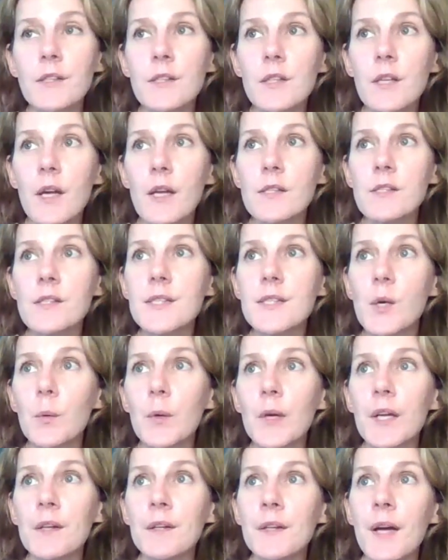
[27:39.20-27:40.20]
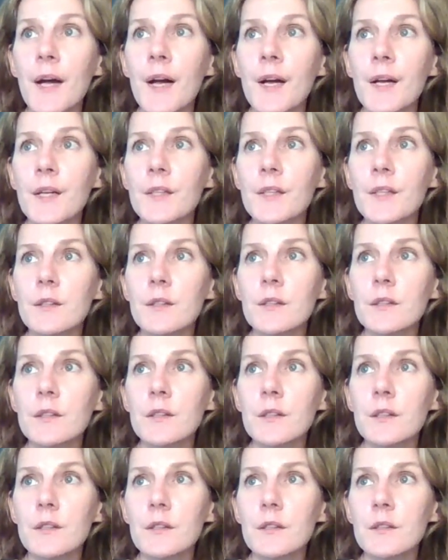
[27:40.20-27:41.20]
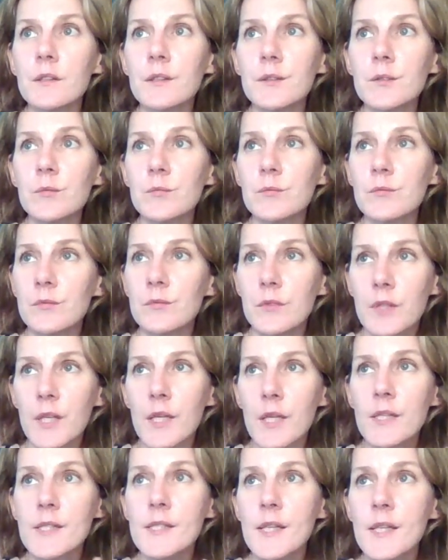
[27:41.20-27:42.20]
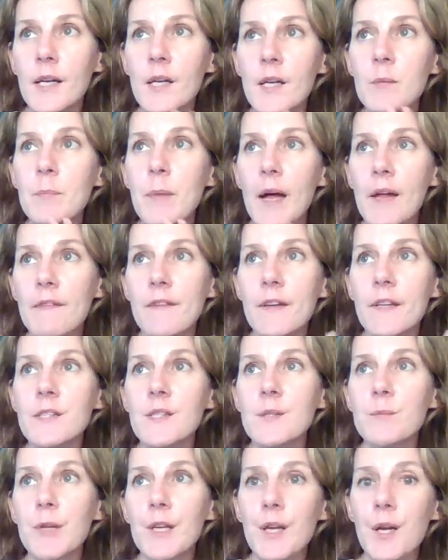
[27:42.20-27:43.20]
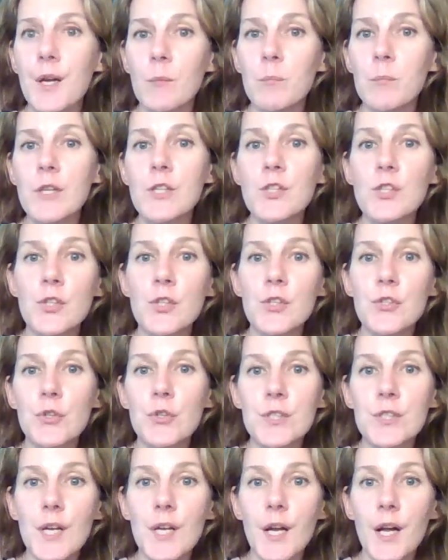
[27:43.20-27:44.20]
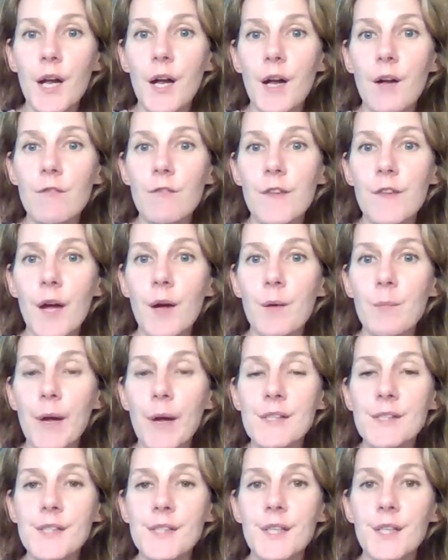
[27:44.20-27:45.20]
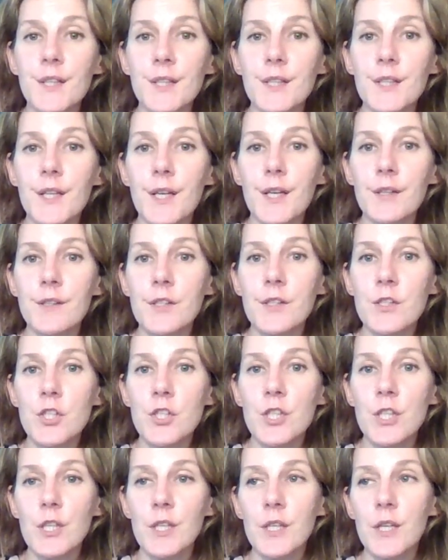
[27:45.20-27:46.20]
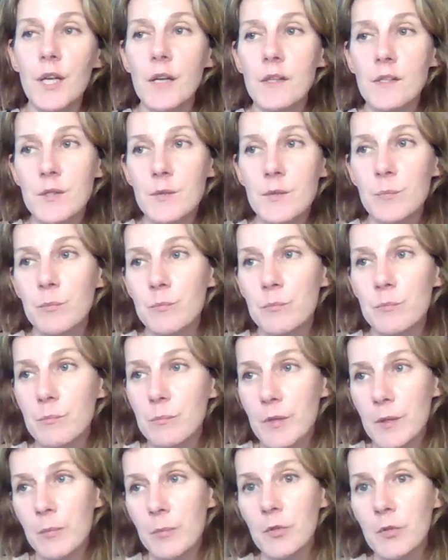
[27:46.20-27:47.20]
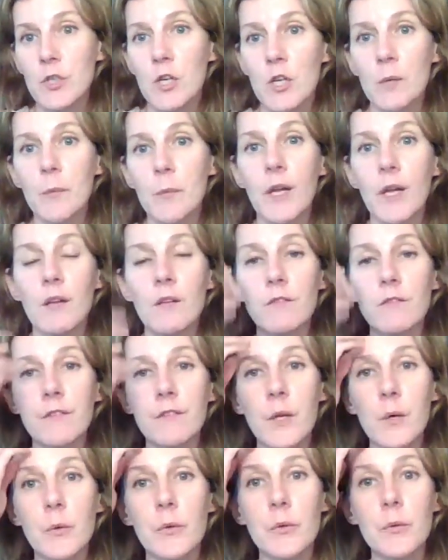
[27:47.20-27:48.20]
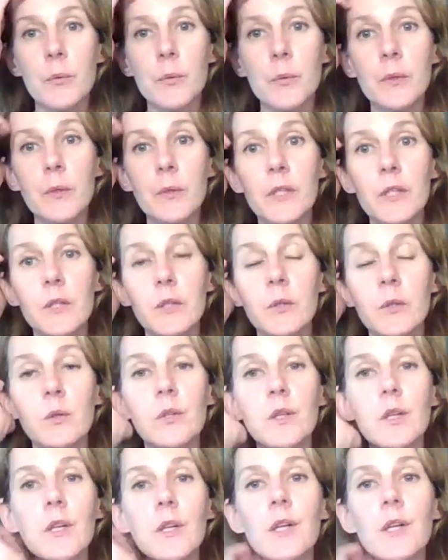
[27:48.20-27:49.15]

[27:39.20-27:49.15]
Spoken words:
and so in that, it's not a bad thing to be ambitious or to have that masculine energy, as people term it, flow through you,